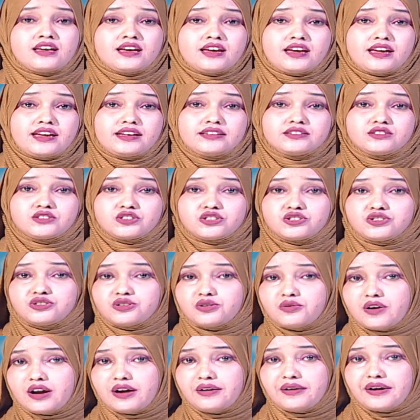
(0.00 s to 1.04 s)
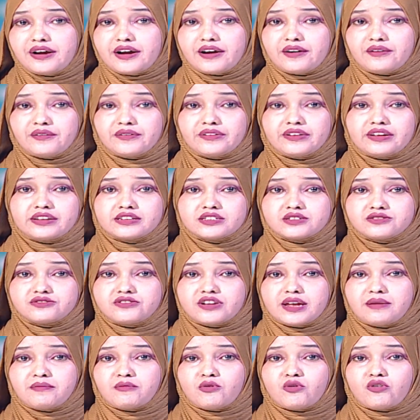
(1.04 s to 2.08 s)
In Tajora now, yesterday
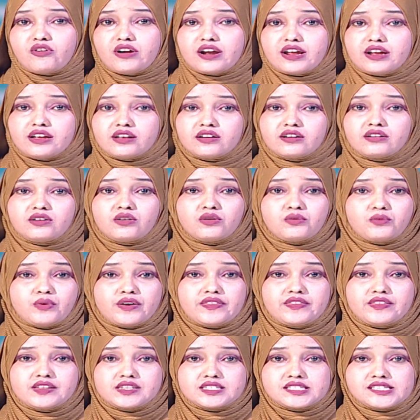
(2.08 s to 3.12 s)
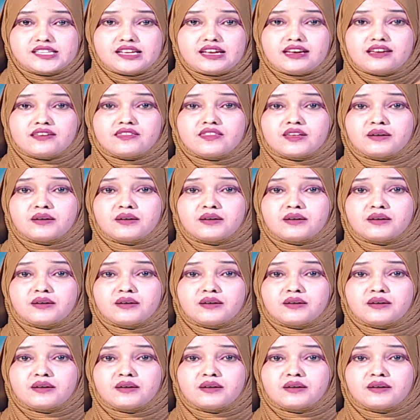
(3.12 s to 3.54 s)
morning on Wednesday, the